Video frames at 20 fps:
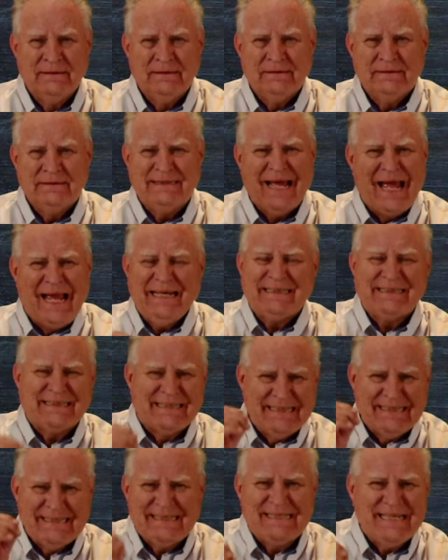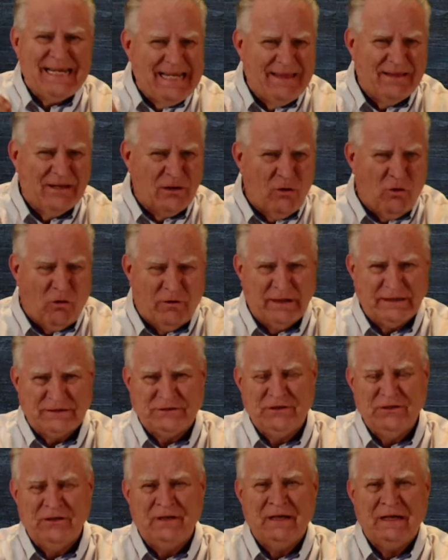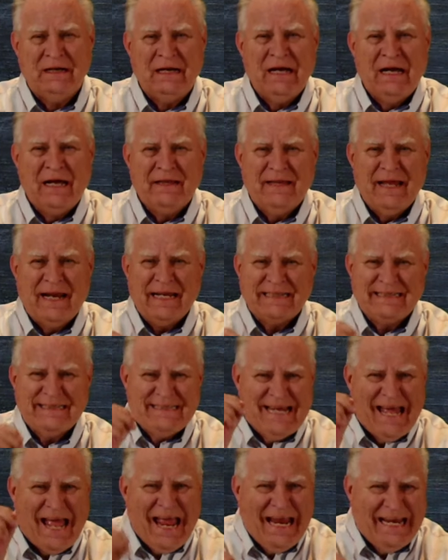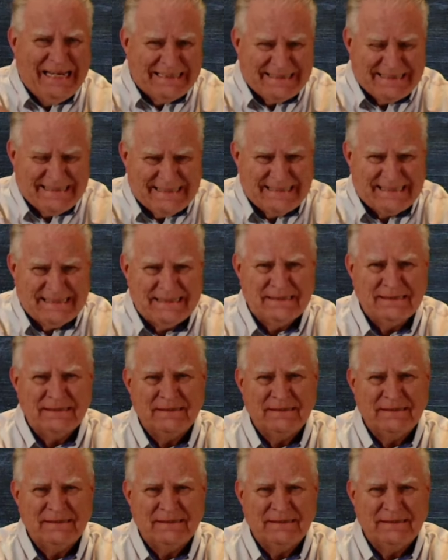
taste and see the Lord is good, that a taste